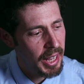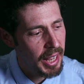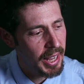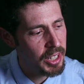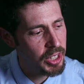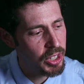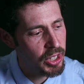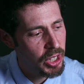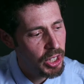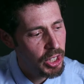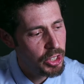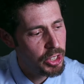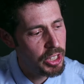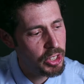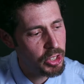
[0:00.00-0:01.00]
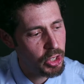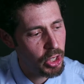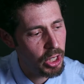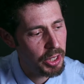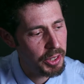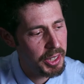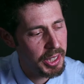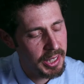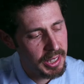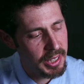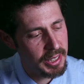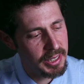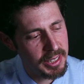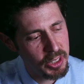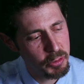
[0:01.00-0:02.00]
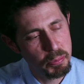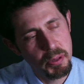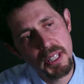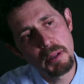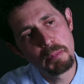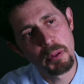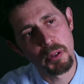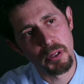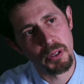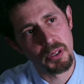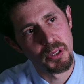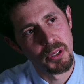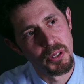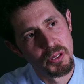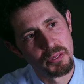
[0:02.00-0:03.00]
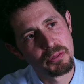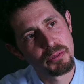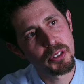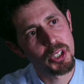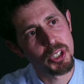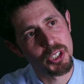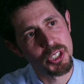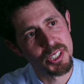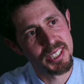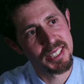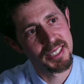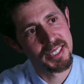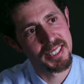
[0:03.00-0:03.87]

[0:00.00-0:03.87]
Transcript: And she saw the kids as people first,